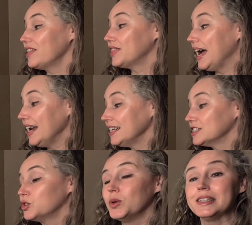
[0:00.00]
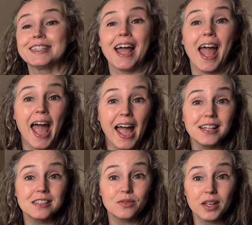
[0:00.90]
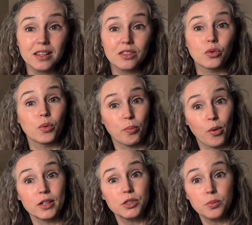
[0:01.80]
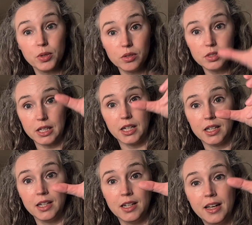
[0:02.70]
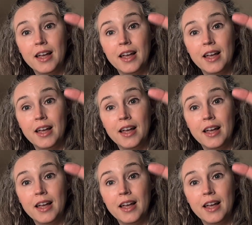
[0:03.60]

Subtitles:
that is going to activate the repressor protein.